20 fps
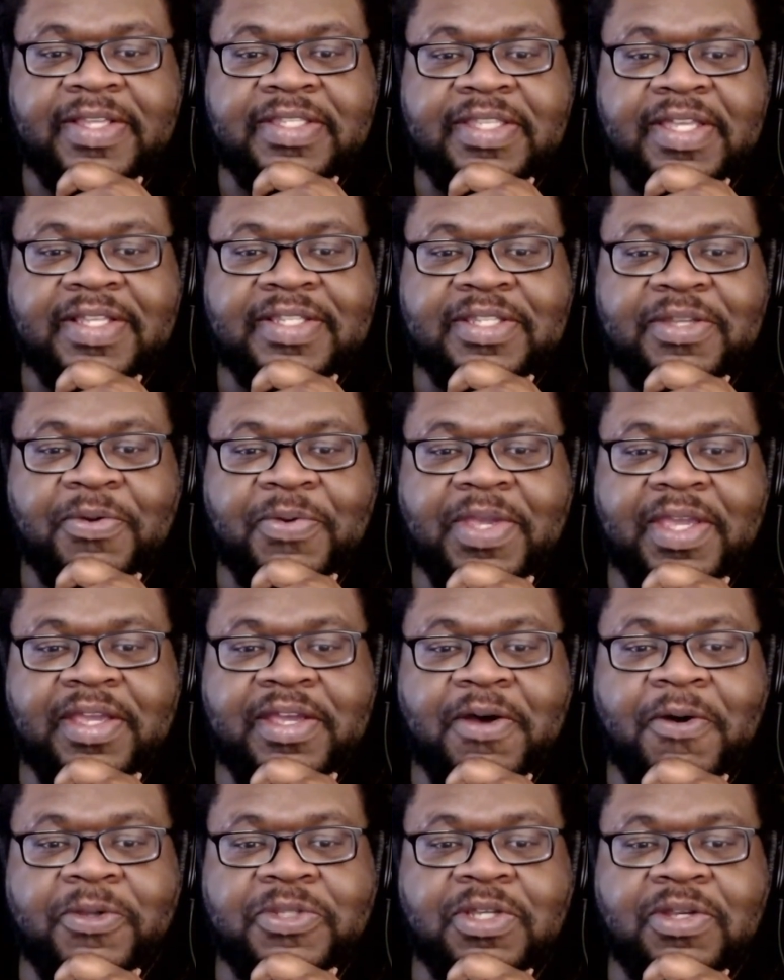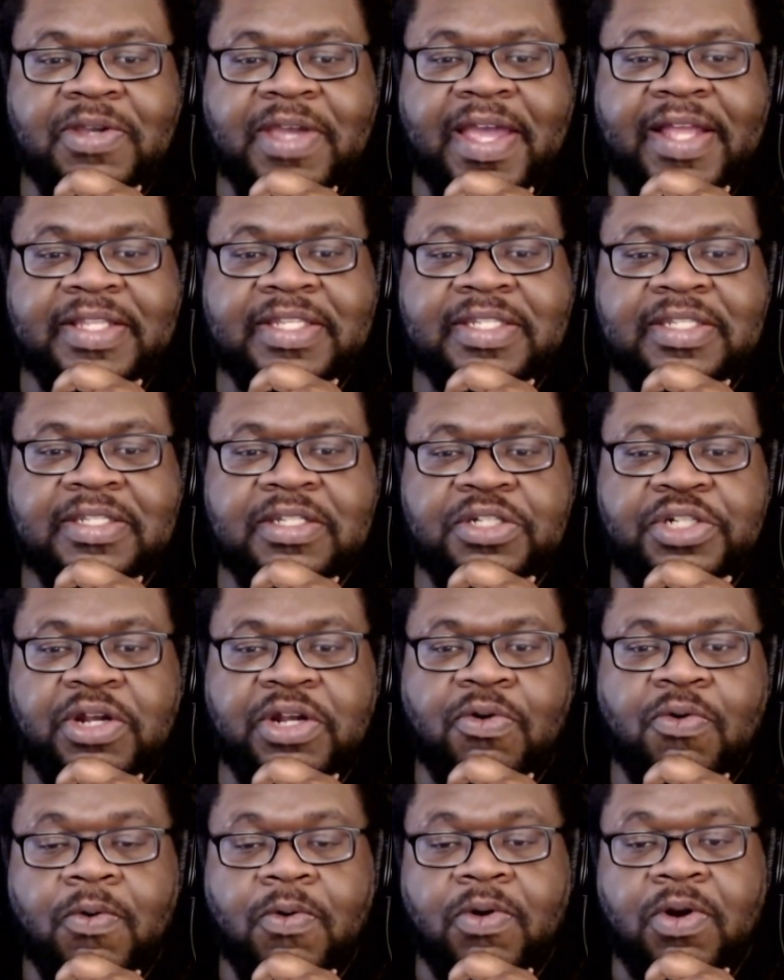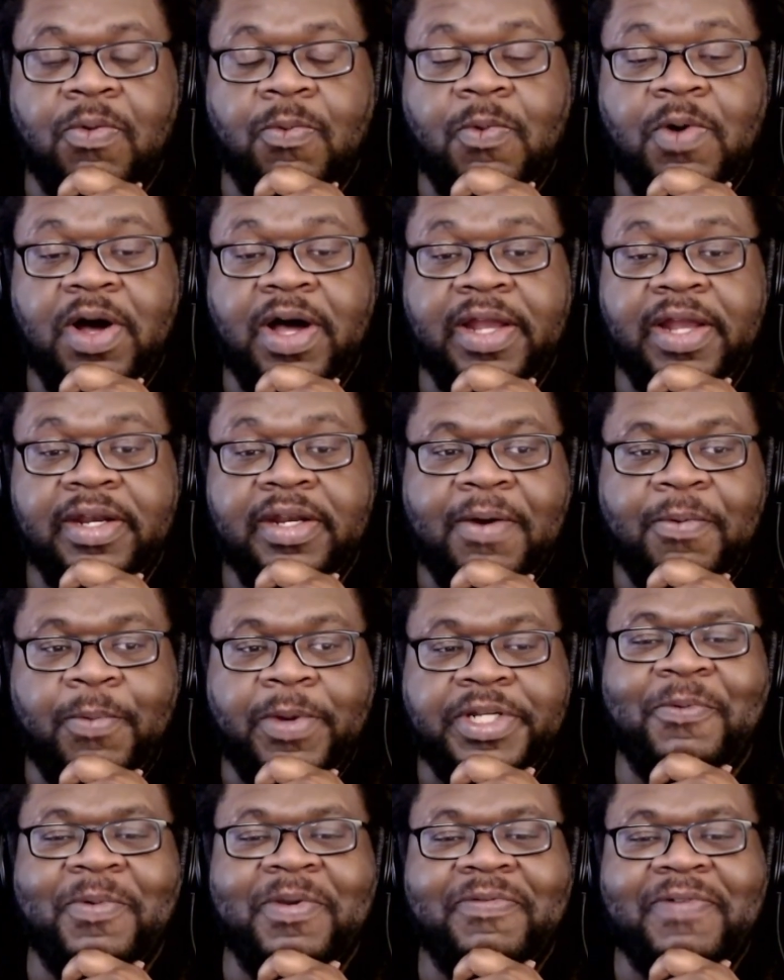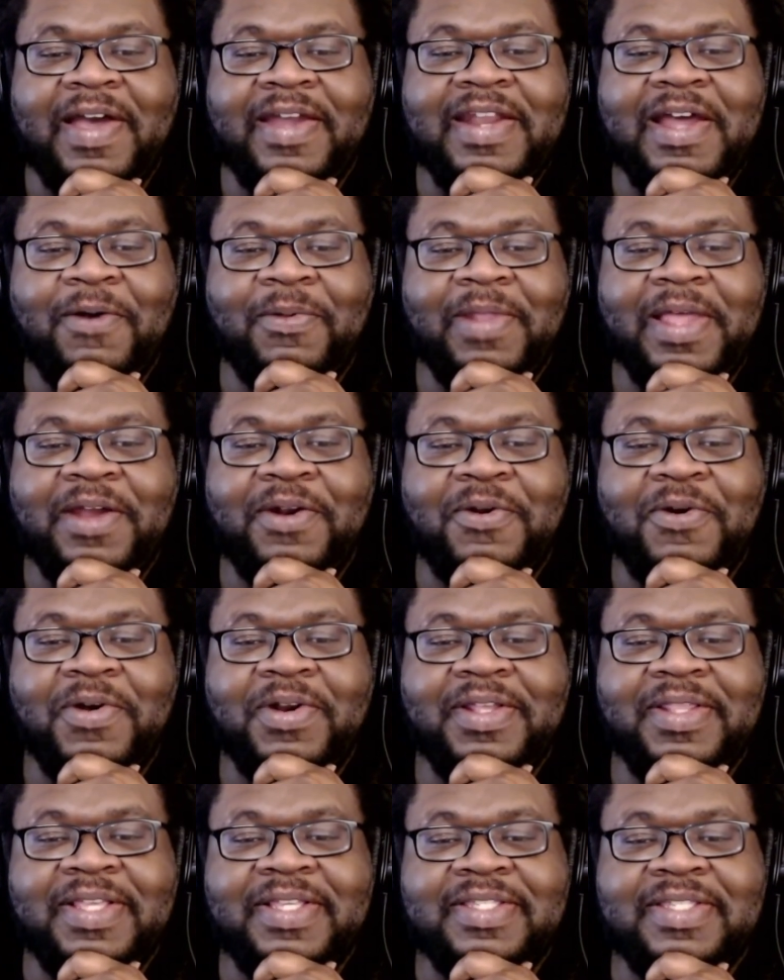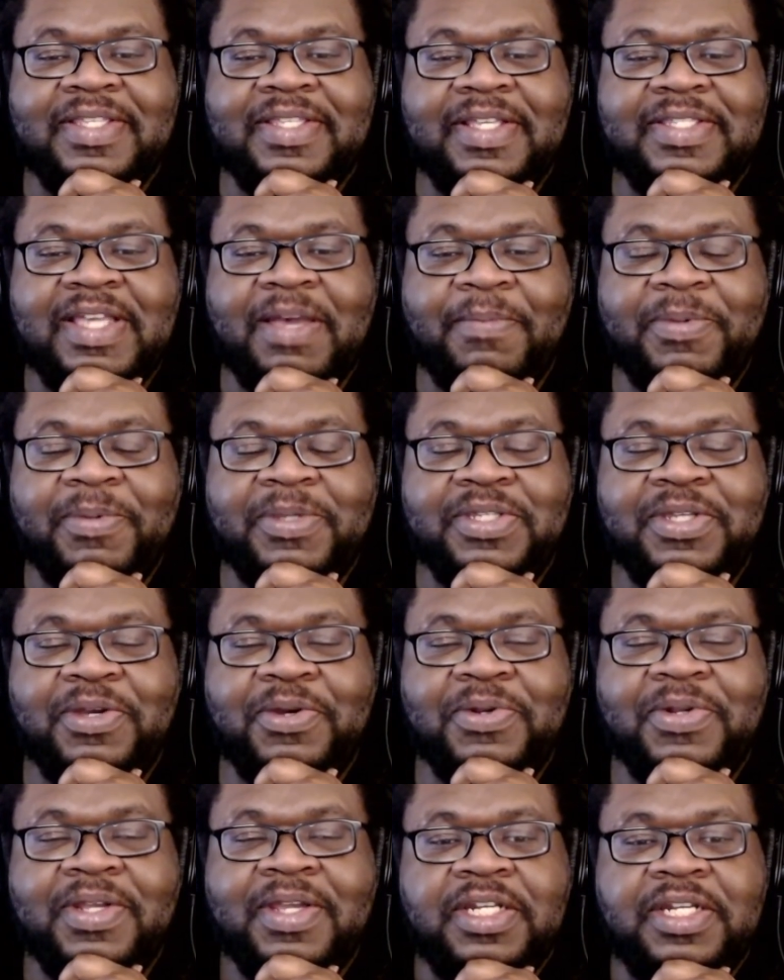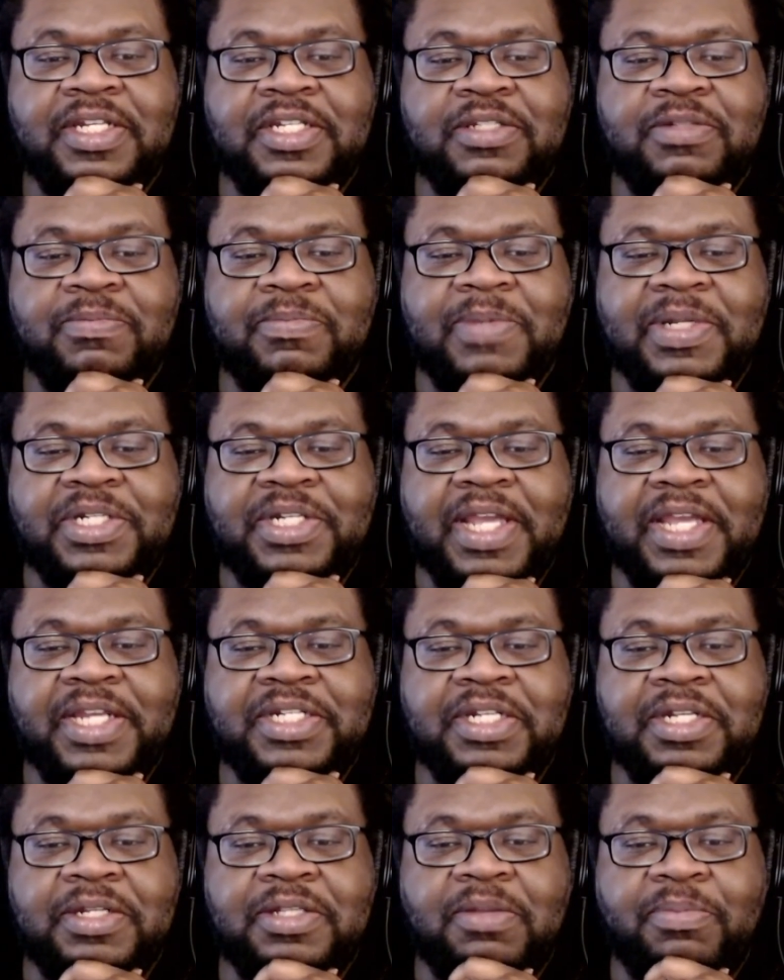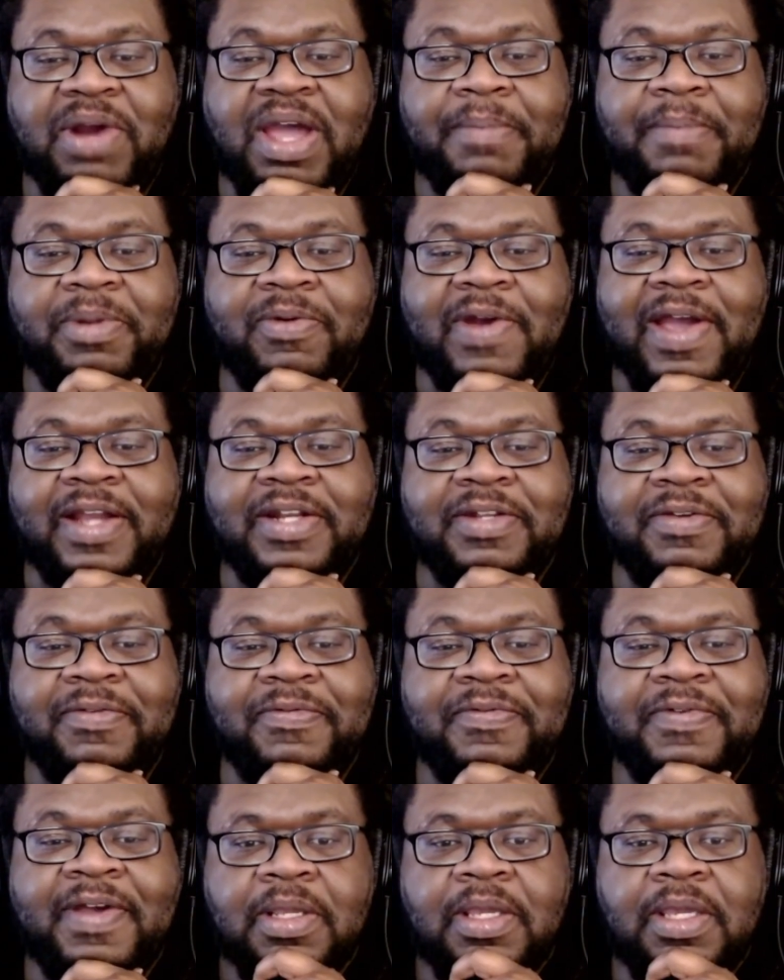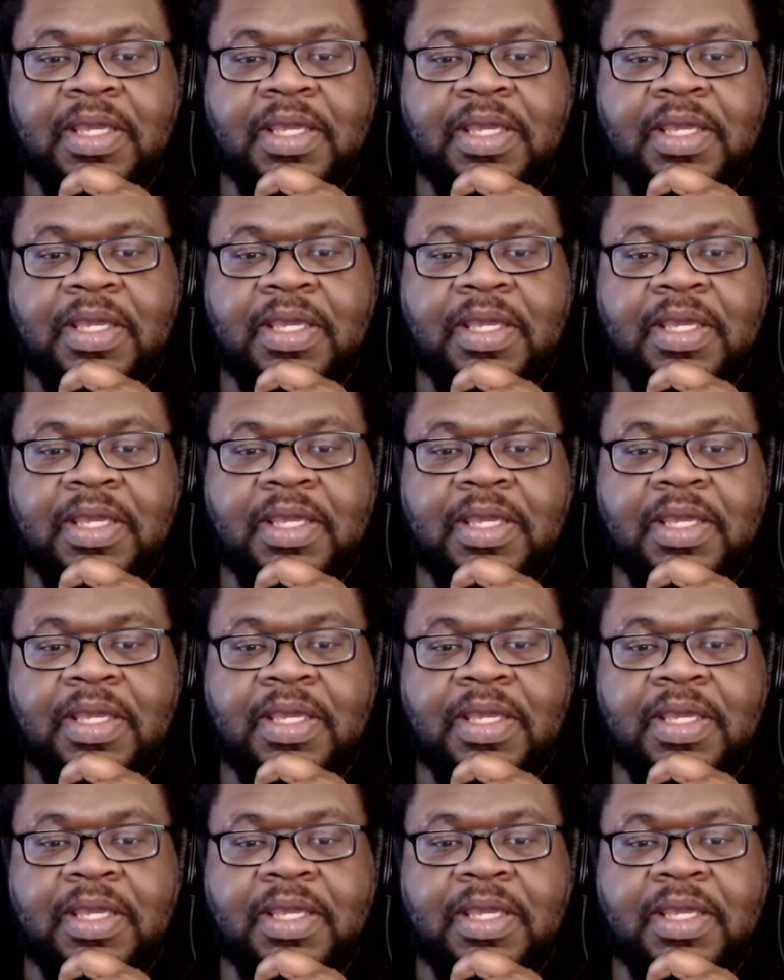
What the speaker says: this, so he goes against General Order 1, which we find out later on in this episode has been changed to the Prime Directive.